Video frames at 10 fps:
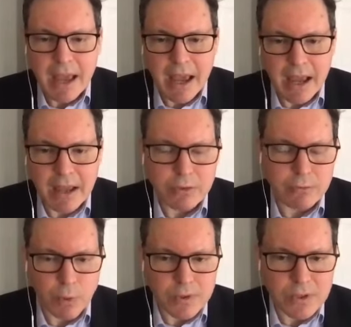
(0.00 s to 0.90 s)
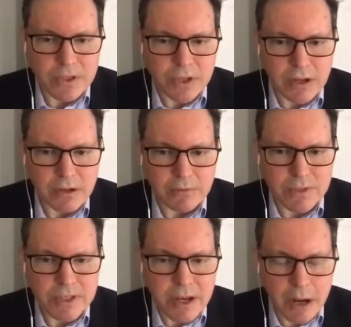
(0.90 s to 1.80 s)
and the forces of
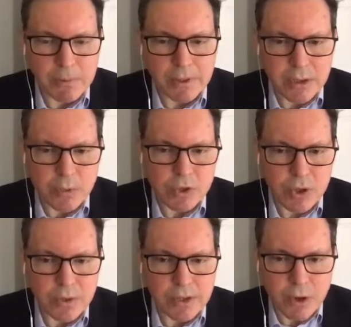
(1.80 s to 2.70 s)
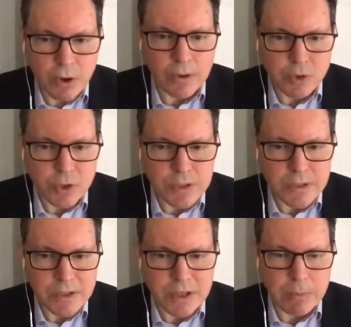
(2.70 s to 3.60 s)
decoupling, which are encouraging
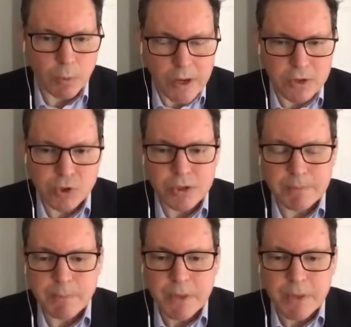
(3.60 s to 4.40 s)
separation.